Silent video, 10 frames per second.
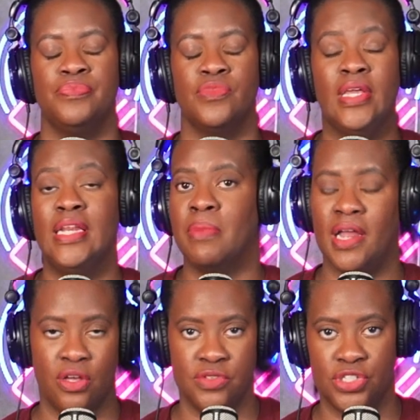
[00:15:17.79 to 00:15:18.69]

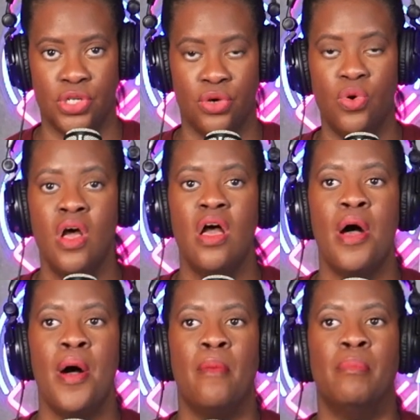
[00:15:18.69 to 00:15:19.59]
anybody on the show.
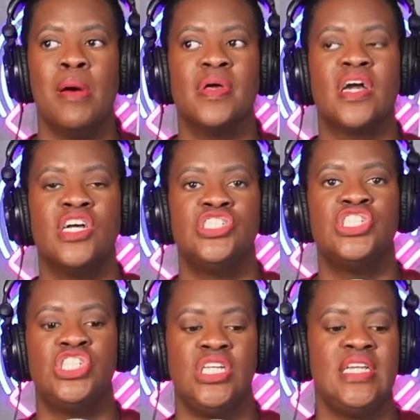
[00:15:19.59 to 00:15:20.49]
But because
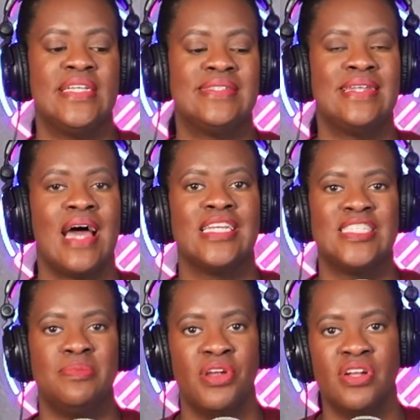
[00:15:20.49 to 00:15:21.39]
she is not
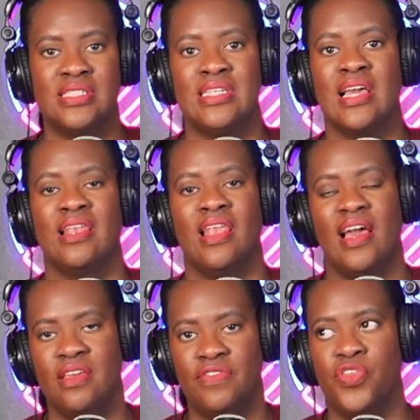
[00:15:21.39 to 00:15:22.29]
experiencing
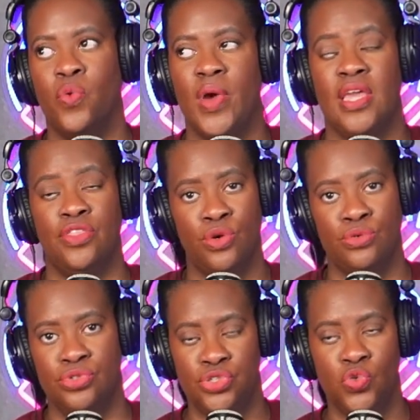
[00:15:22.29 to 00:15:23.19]
life the way
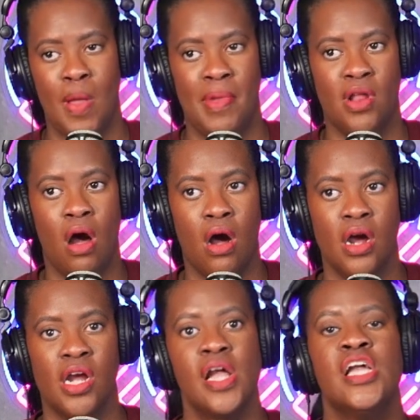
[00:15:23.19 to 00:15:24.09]
those two women
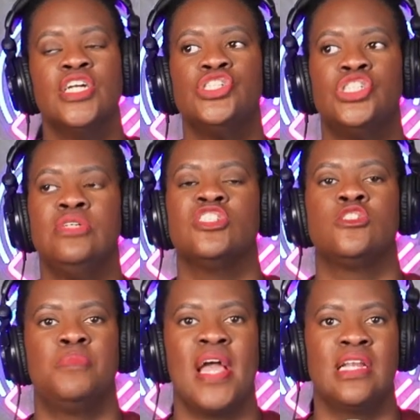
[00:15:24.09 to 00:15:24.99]
are, she
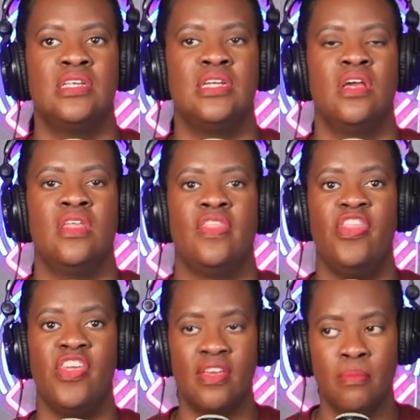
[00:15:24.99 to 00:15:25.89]
respected
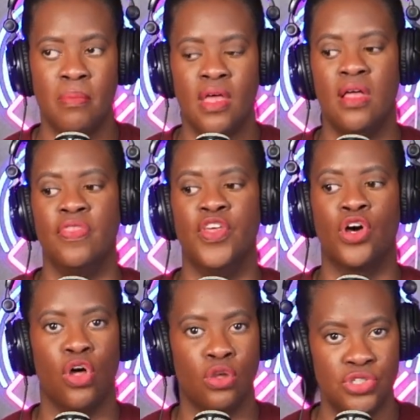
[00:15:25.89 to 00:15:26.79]
them, the
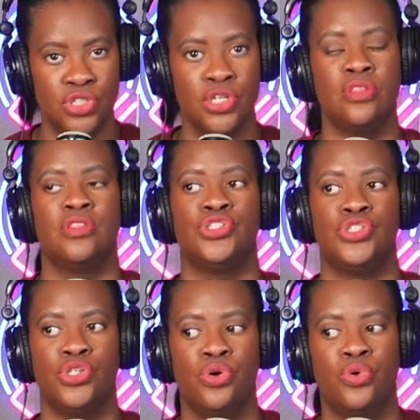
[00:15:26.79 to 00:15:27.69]
culture, the
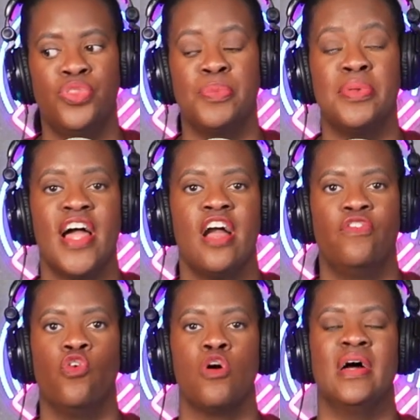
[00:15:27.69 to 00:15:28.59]
show, the
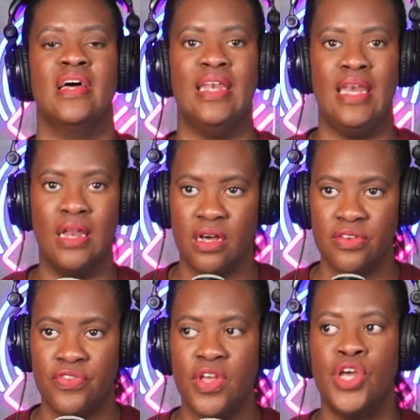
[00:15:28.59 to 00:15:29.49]
platform
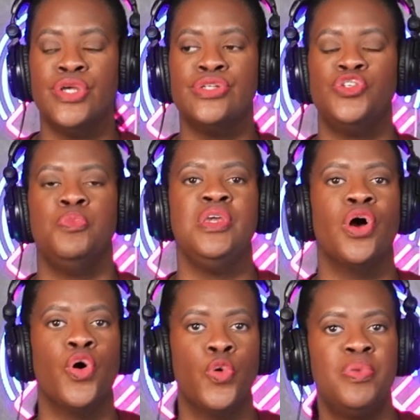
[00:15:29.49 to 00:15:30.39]
enough to be
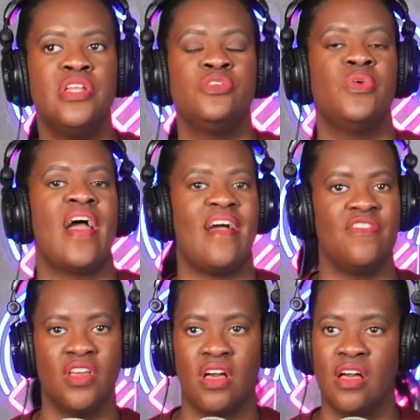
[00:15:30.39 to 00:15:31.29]
open to have
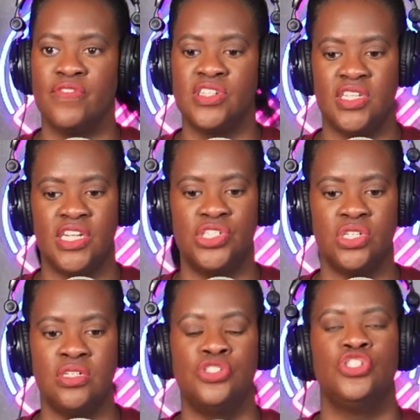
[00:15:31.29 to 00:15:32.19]
the
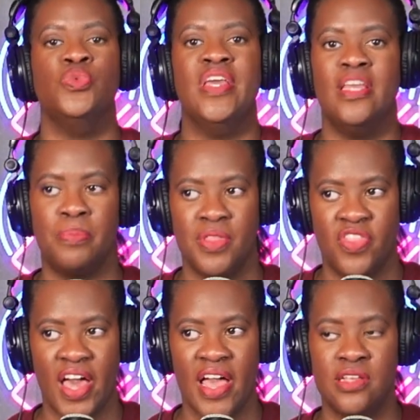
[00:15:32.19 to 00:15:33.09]
conversation, to
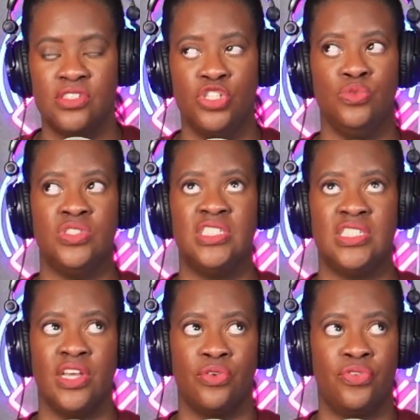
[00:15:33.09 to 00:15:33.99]
empathize,
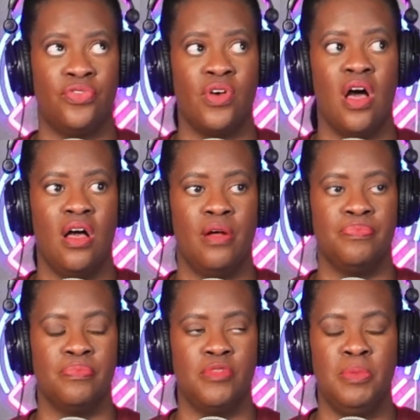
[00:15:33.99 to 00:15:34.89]

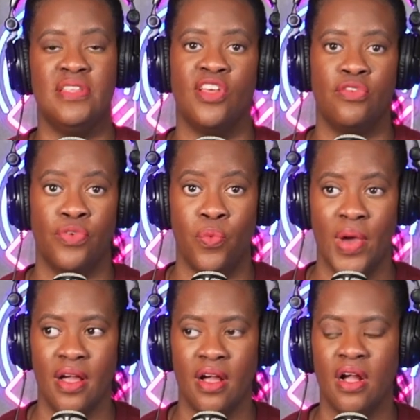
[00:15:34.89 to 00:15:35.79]
to be
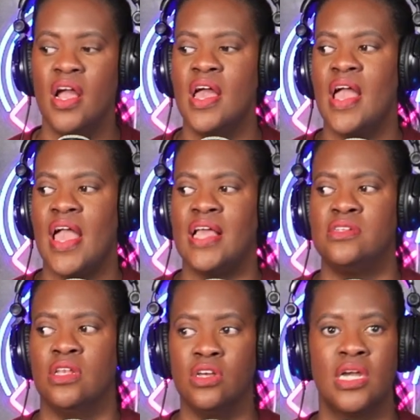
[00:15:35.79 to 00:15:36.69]
self-aware, and
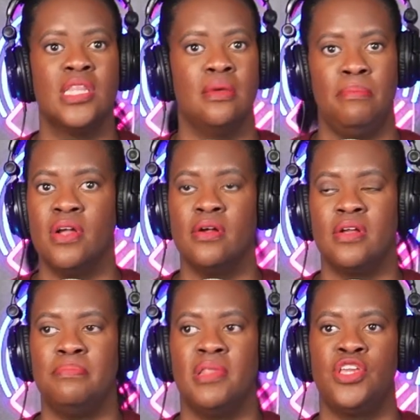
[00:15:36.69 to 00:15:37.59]
to look in the mirror
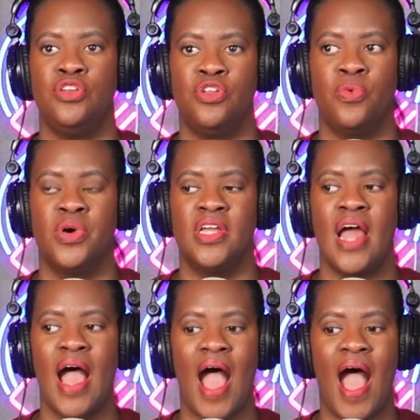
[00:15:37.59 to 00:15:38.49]
and be like, you know
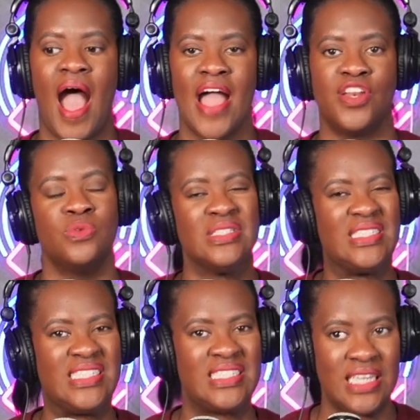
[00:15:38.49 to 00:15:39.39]
what? I don't
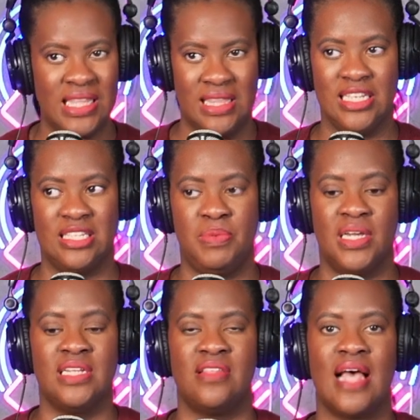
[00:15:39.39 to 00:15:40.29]
see this
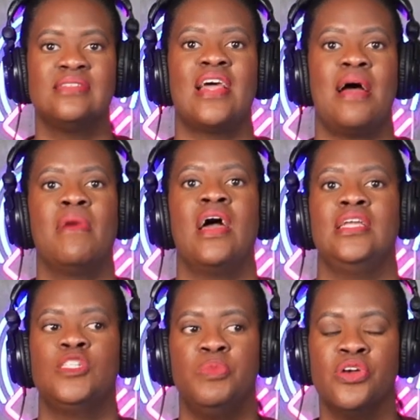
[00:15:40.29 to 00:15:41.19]
because that's not my
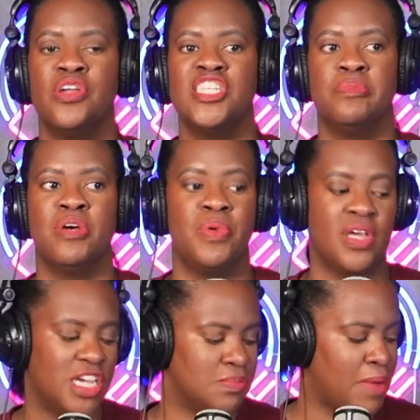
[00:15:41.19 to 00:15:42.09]
experience, but
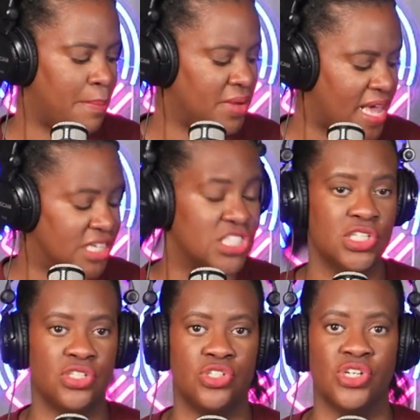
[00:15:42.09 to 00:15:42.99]
because my Black
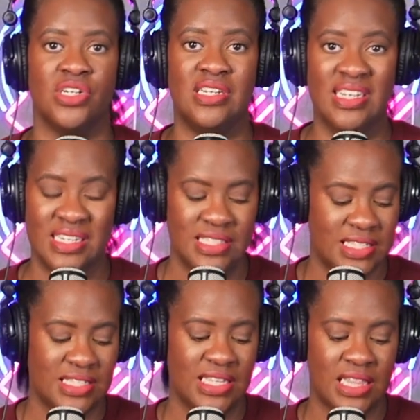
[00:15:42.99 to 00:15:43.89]
sister does
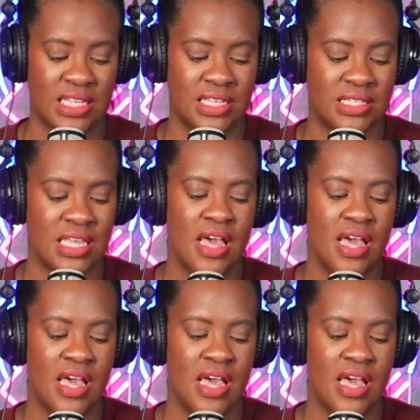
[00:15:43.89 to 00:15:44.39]
see this,